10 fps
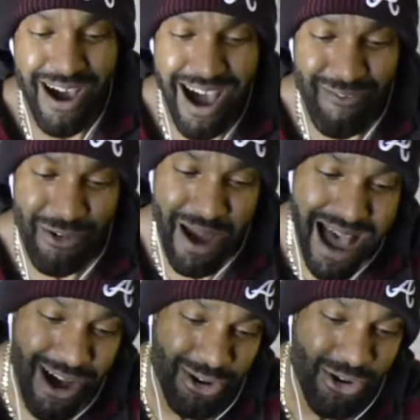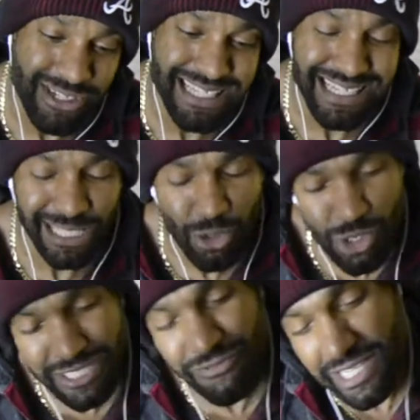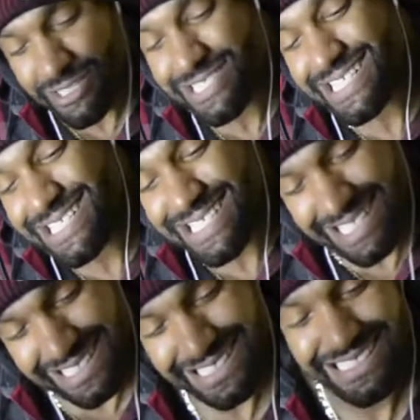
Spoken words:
Alcoa, Tennessee, Louisville, Tennessee,